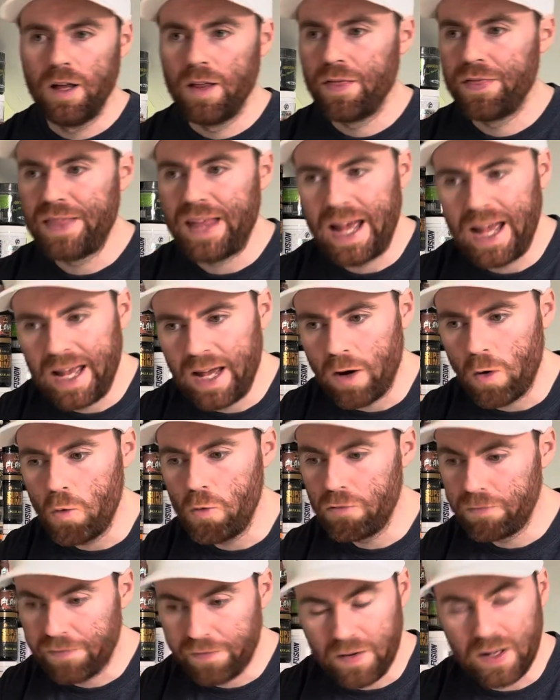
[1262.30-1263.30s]
they're
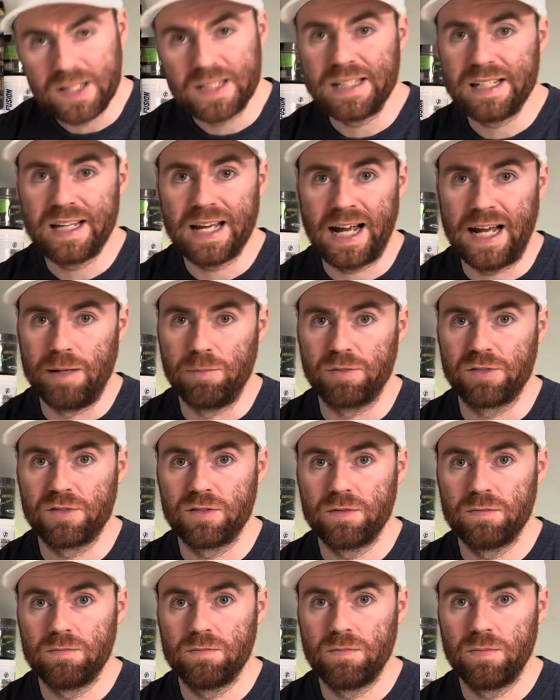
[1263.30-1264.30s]
all fun and games.
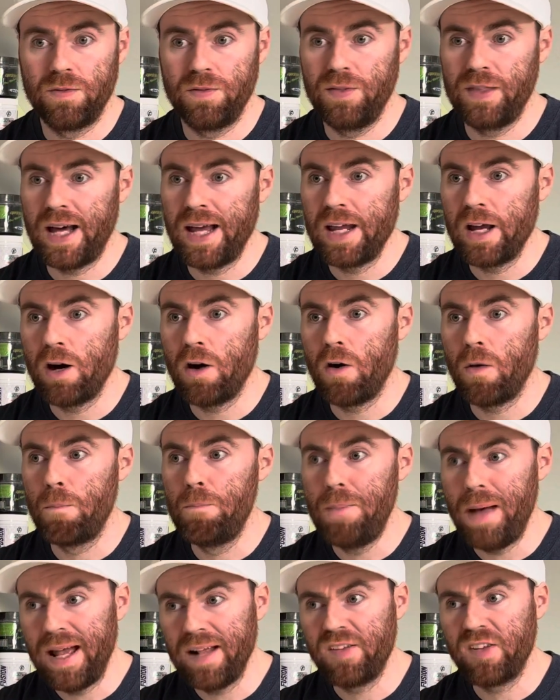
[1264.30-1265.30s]
They are
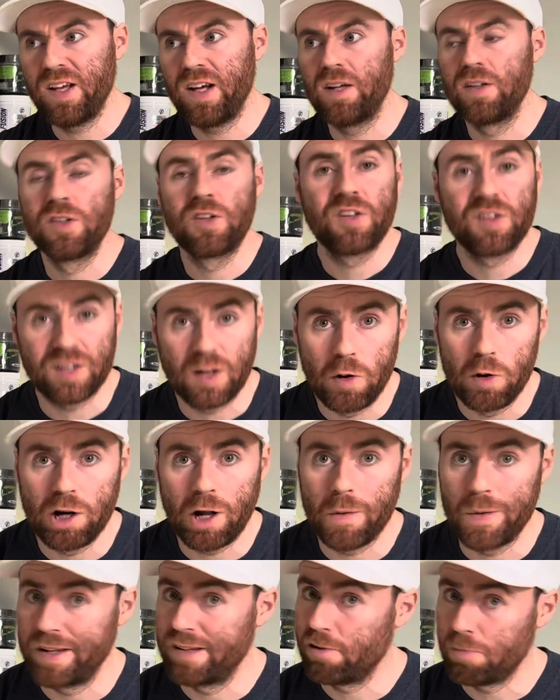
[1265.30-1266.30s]
better solo
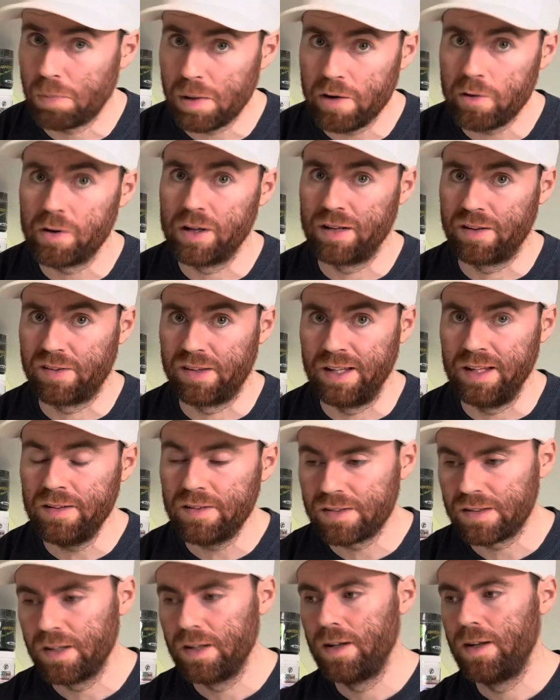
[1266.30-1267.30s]

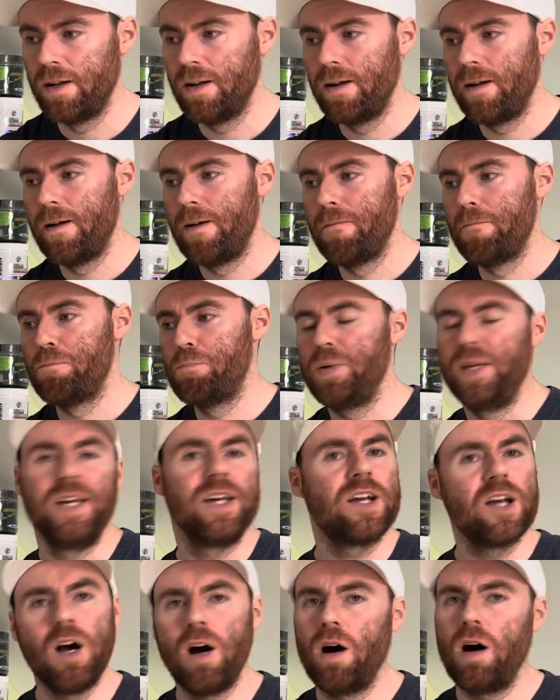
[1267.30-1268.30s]
experiences, but
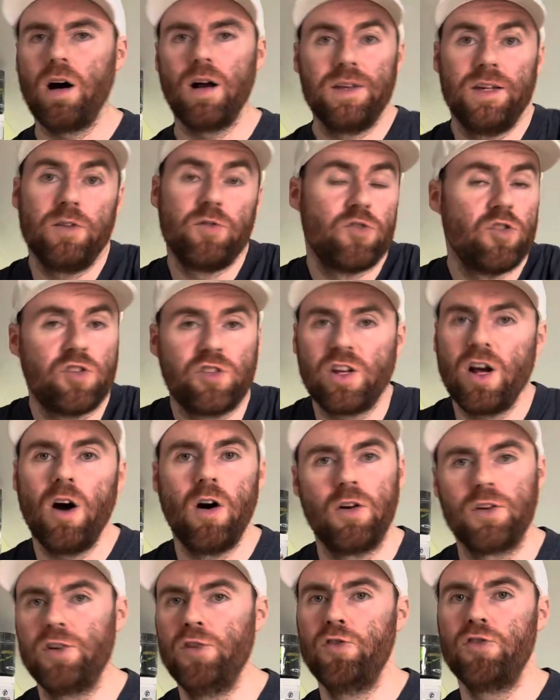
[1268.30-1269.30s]
you just
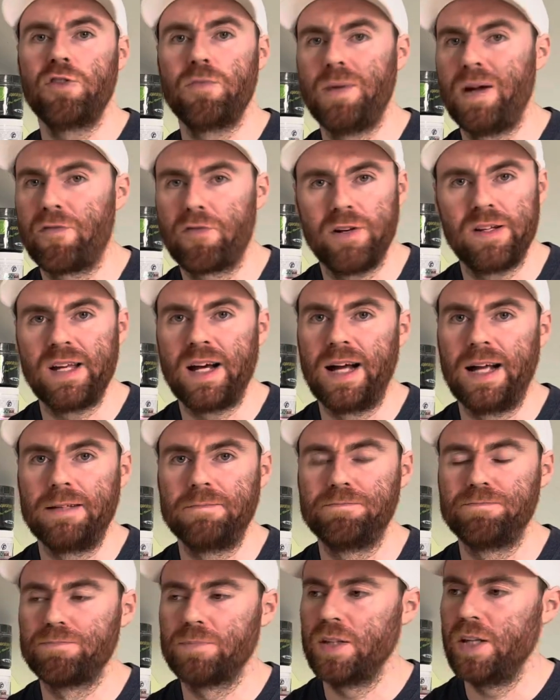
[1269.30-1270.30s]
can't use them every day.
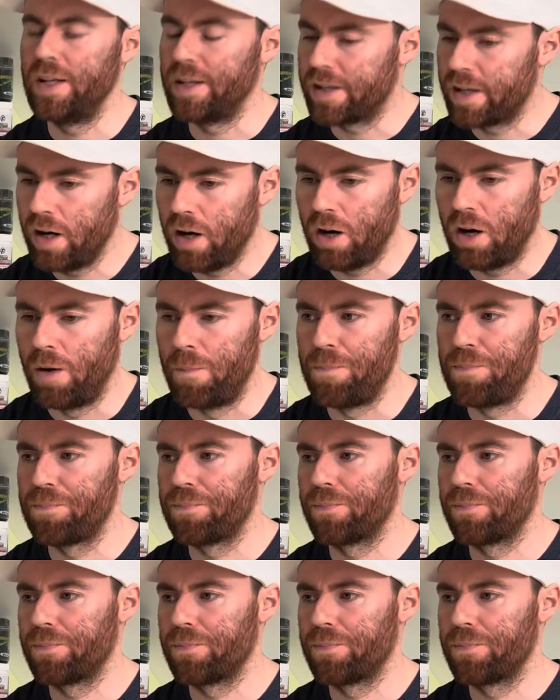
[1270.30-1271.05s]
You can't.